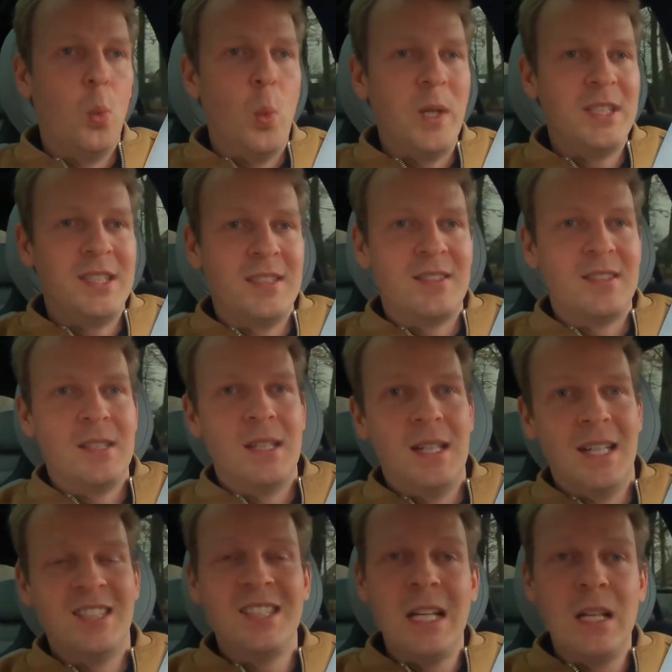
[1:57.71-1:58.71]
which is
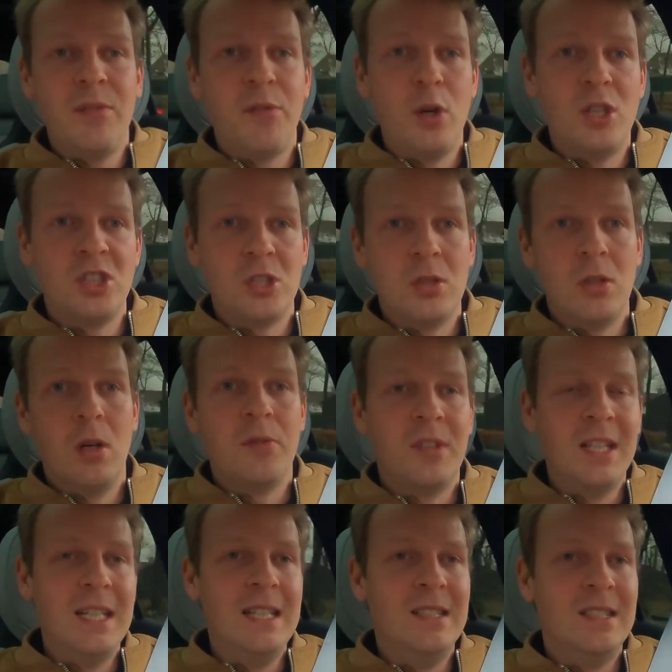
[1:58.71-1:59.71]
the estate version of
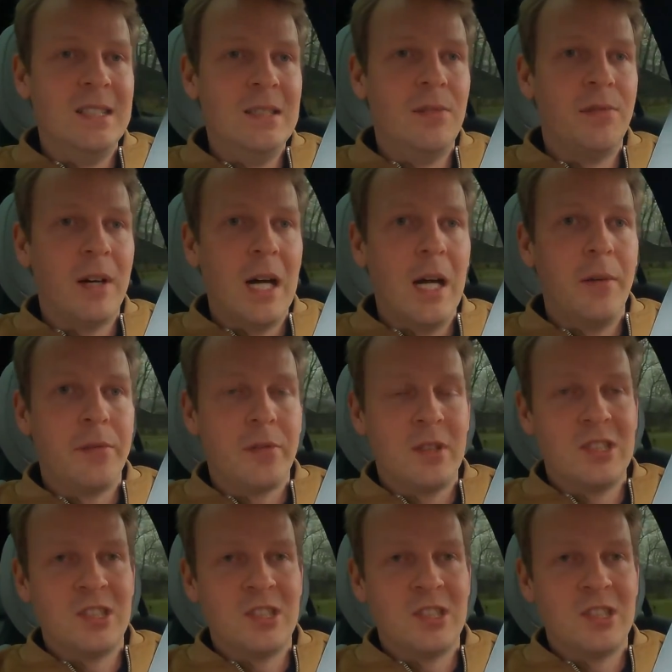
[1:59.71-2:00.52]
the ET5